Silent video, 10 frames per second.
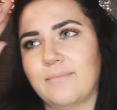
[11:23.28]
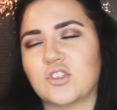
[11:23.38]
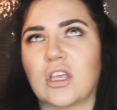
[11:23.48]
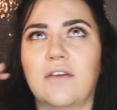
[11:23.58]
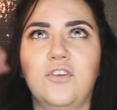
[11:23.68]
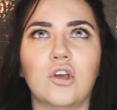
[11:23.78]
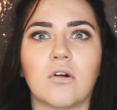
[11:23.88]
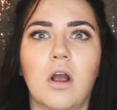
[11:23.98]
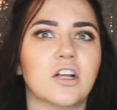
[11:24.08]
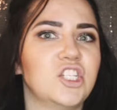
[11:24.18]
So like if
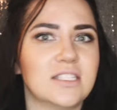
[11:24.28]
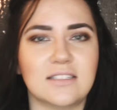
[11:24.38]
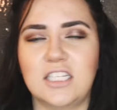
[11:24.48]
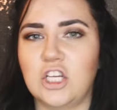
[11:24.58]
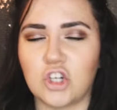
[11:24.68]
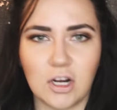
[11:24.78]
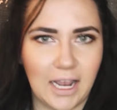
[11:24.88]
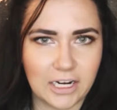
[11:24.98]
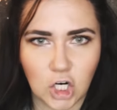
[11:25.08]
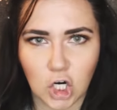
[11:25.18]
you're our jeans and t-shirt
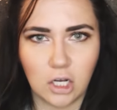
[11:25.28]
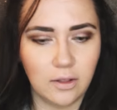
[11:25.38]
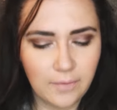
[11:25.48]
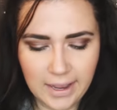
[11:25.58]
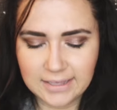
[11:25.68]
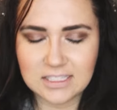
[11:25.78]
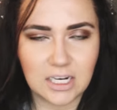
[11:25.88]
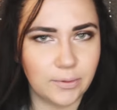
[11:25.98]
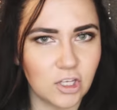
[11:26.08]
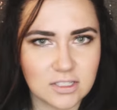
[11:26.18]
kind of girl,
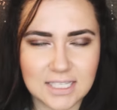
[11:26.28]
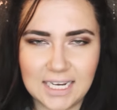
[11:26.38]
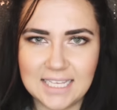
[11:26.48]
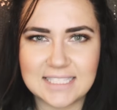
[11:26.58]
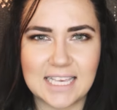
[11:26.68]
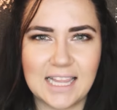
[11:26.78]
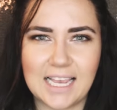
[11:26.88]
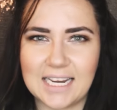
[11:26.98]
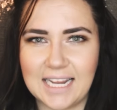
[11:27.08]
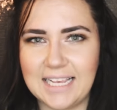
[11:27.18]
stick with your skinnies, get
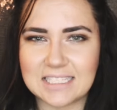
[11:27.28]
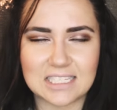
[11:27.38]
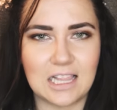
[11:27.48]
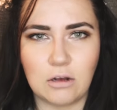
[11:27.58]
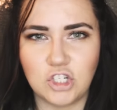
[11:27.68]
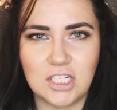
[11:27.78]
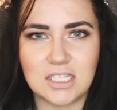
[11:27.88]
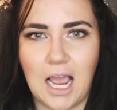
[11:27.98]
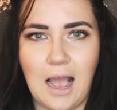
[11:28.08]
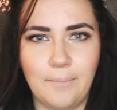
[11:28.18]
like a nice slouchy
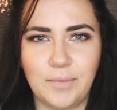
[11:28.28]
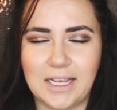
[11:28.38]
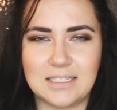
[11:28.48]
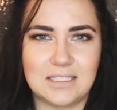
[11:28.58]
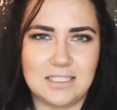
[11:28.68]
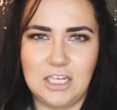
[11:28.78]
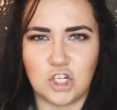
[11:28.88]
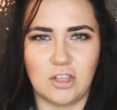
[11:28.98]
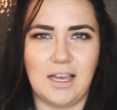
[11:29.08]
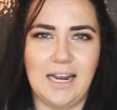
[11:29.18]
top, like
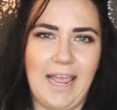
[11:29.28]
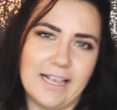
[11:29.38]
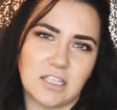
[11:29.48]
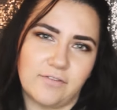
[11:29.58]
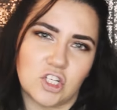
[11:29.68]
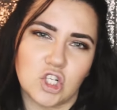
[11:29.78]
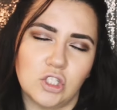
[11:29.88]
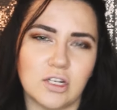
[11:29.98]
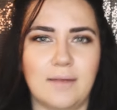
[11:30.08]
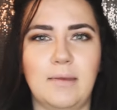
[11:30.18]
t-shirt that kind of hangs off the
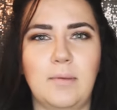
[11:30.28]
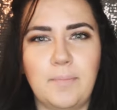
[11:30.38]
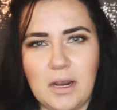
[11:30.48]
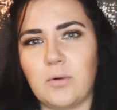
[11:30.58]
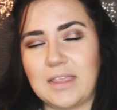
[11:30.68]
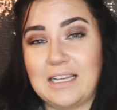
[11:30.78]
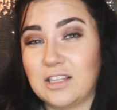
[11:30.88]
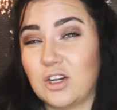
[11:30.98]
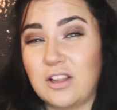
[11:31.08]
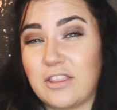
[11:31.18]
shoulder, and maybe pair it with like a
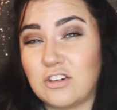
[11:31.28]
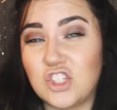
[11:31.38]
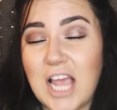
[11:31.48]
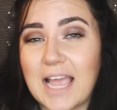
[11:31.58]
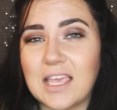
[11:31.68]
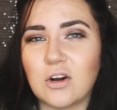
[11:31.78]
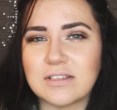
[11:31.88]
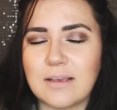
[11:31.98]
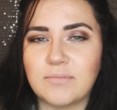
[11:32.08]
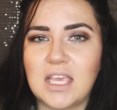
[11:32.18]
little leather jacket or
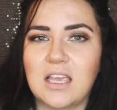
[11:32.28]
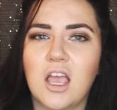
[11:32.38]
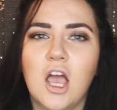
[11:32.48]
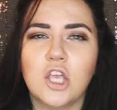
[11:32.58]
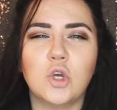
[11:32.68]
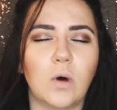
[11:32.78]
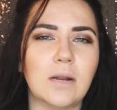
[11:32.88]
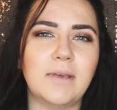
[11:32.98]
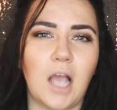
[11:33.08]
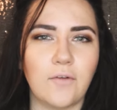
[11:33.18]
something. You want
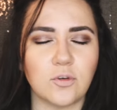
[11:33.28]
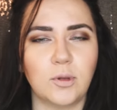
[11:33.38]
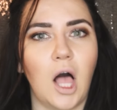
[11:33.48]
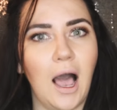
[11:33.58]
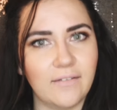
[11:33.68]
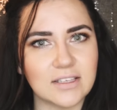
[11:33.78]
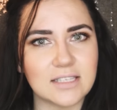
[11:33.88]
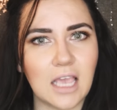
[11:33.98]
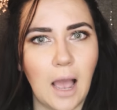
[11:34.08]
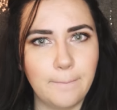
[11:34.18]
to be comfortable,
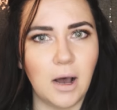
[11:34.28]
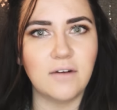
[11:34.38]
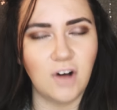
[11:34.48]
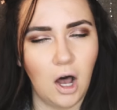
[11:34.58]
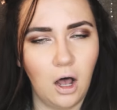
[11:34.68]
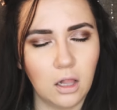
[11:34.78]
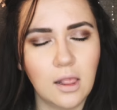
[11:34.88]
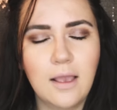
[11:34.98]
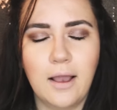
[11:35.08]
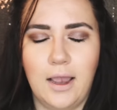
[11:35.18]
obviously, above all.